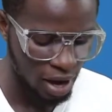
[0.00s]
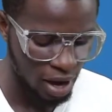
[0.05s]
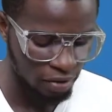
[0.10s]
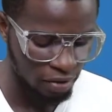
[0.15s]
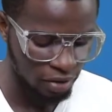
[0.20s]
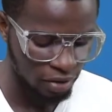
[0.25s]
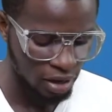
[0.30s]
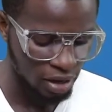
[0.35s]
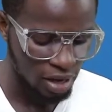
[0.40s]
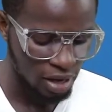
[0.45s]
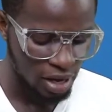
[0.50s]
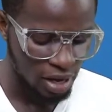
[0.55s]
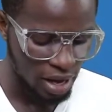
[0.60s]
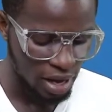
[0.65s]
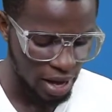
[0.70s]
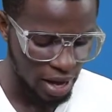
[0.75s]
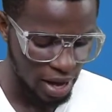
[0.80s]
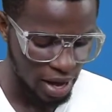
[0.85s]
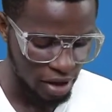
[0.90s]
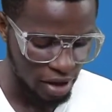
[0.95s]
have
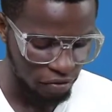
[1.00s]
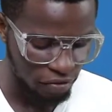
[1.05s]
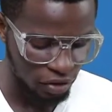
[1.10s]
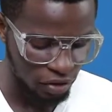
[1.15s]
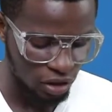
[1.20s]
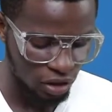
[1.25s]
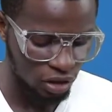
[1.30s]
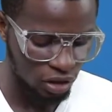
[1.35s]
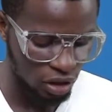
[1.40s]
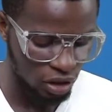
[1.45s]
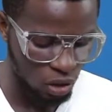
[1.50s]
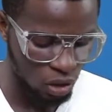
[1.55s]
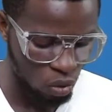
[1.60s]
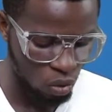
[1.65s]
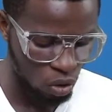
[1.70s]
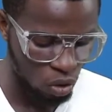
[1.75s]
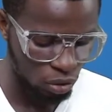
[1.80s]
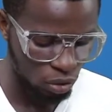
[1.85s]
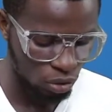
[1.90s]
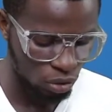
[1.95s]
F is
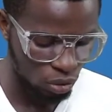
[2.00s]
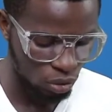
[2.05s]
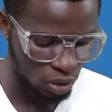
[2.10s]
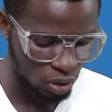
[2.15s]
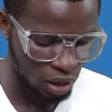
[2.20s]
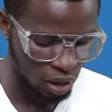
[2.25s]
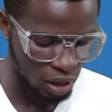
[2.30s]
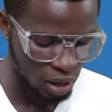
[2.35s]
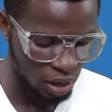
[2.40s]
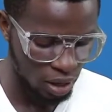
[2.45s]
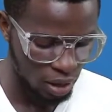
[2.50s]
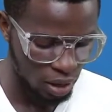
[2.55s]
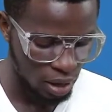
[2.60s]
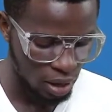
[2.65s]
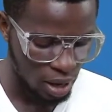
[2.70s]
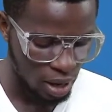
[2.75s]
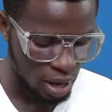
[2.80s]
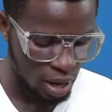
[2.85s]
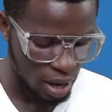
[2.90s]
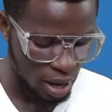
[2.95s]
equal to
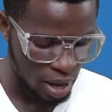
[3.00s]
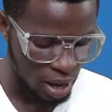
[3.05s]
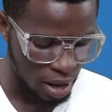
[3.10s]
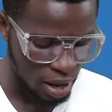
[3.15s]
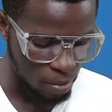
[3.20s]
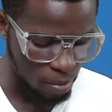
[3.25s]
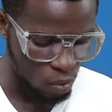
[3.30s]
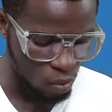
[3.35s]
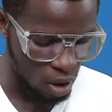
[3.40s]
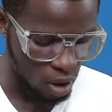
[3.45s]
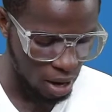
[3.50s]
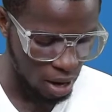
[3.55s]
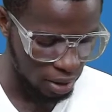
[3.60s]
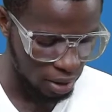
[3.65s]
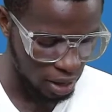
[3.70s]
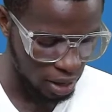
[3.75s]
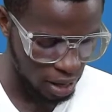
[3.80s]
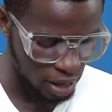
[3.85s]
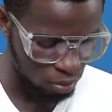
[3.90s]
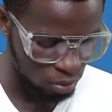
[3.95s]
K
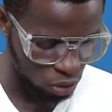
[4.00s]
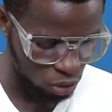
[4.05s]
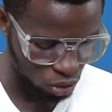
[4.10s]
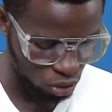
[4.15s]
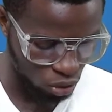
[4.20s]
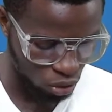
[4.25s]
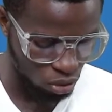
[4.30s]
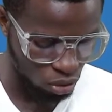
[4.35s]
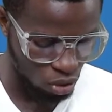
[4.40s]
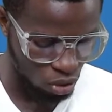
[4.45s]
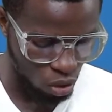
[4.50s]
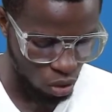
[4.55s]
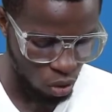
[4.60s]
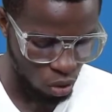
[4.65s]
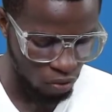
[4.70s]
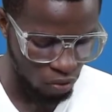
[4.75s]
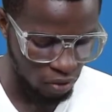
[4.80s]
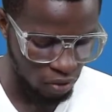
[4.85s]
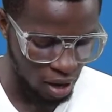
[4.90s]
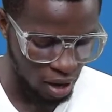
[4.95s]
m1 m2
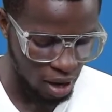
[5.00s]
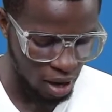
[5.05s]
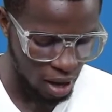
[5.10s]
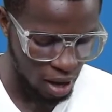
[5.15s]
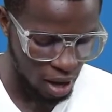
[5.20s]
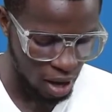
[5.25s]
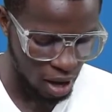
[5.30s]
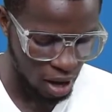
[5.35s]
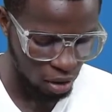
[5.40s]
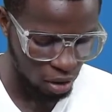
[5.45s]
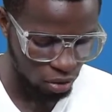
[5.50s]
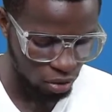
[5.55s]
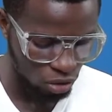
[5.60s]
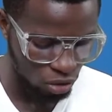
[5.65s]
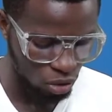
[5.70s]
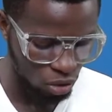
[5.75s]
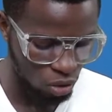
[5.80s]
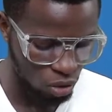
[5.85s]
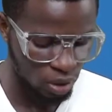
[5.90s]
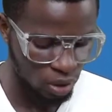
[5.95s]
over
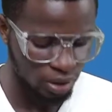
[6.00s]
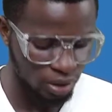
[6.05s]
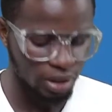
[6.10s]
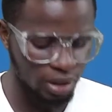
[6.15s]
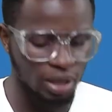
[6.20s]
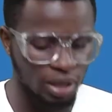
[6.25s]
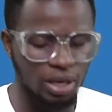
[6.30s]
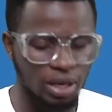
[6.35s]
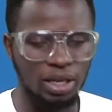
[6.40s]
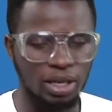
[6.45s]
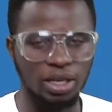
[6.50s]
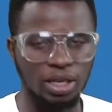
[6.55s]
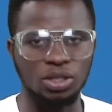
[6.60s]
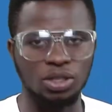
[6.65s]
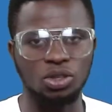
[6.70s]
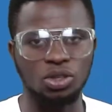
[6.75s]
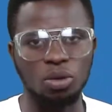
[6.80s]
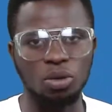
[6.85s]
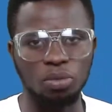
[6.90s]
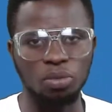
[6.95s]
r squared. In
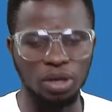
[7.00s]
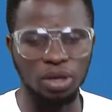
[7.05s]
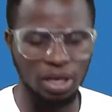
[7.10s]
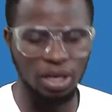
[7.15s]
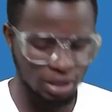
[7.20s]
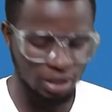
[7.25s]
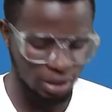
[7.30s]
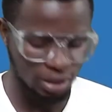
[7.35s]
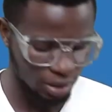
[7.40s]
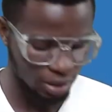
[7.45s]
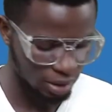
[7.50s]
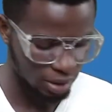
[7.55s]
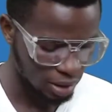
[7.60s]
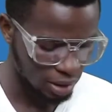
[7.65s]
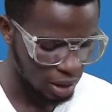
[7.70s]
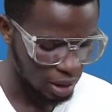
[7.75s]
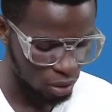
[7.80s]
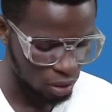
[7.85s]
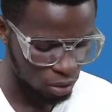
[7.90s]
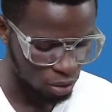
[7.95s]
some cases,
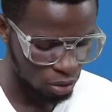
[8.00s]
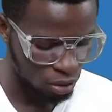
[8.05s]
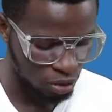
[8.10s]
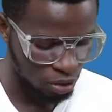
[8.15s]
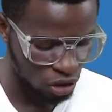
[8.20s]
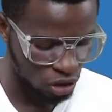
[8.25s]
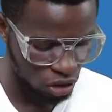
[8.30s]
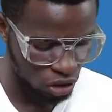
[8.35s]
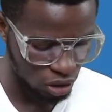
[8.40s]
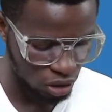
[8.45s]
K could be